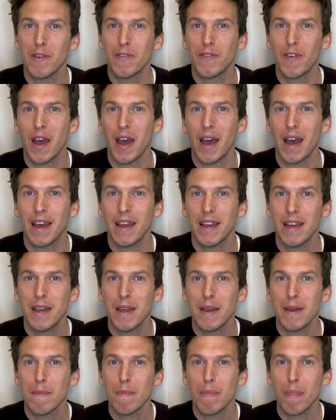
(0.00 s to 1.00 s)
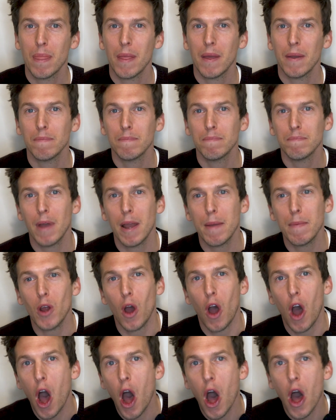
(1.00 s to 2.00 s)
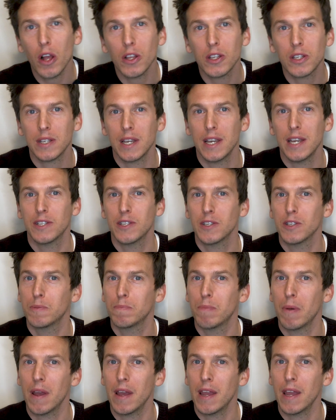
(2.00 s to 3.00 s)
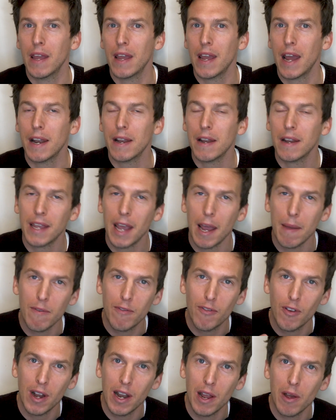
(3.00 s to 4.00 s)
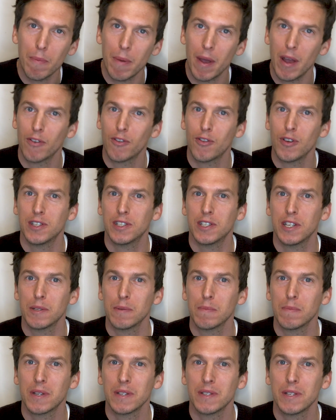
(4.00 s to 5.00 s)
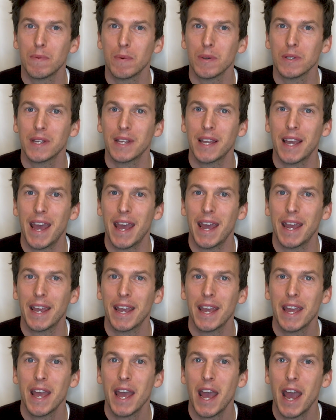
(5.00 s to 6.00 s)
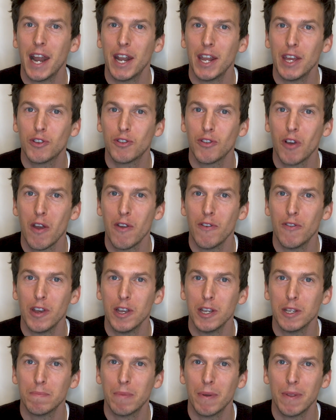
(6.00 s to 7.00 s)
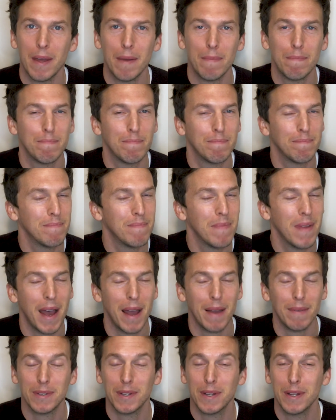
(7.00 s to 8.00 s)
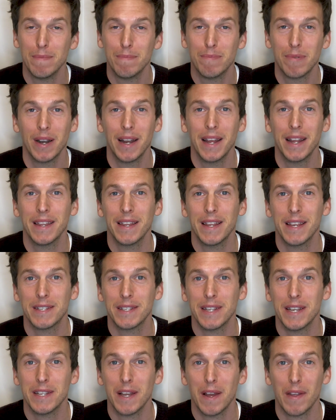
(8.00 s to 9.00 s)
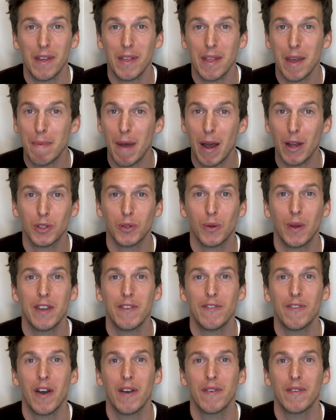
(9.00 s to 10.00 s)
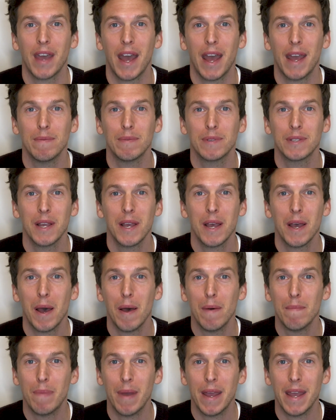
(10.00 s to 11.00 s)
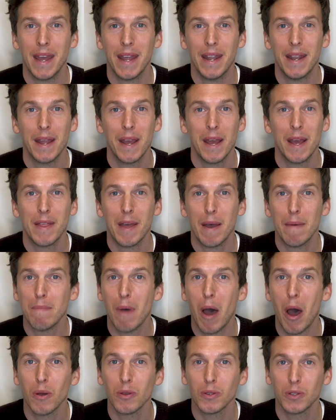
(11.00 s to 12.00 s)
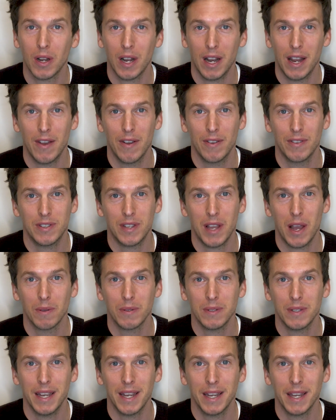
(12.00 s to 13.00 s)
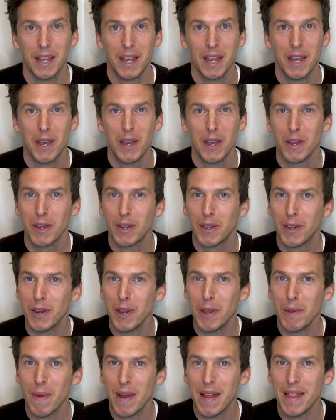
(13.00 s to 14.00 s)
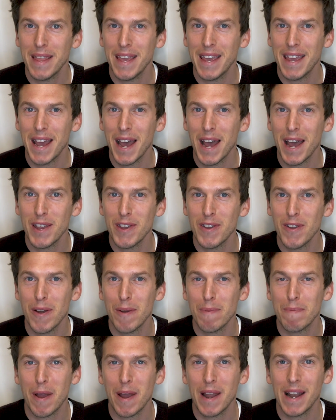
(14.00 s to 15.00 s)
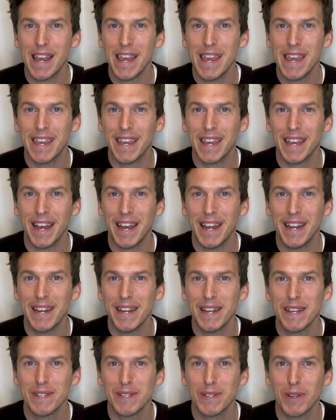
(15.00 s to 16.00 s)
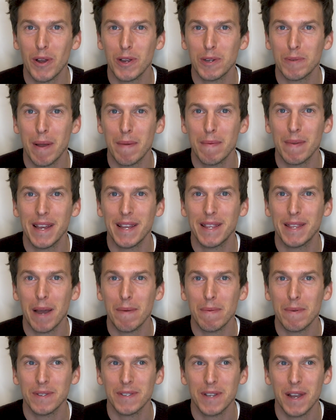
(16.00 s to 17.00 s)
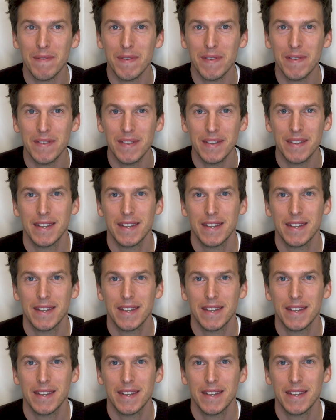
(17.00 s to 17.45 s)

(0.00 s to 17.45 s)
of maybe not hard seasons, but he came in for a little bit of criticism because he wasn't getting any trophies, but they're absolutely brilliant this season. I think they're about 25 games and beaten. They're miles clear of Celtic. Could he win the Europa League and Scottish Premier League double, Simon?